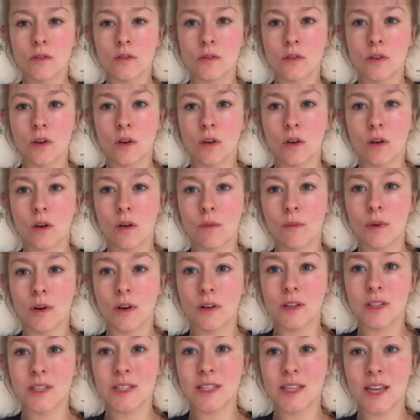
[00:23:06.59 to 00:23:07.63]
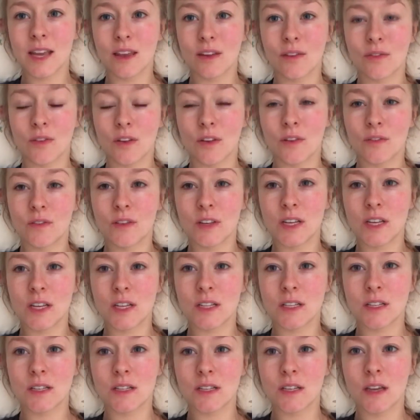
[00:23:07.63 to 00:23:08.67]
So I'm on day
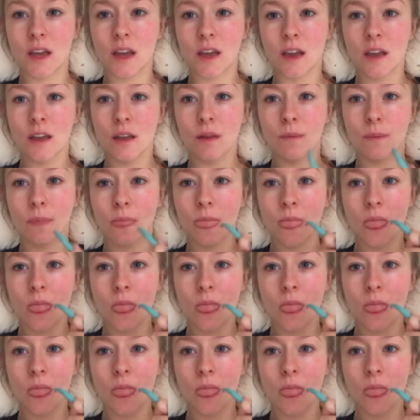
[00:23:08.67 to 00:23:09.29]
15 today.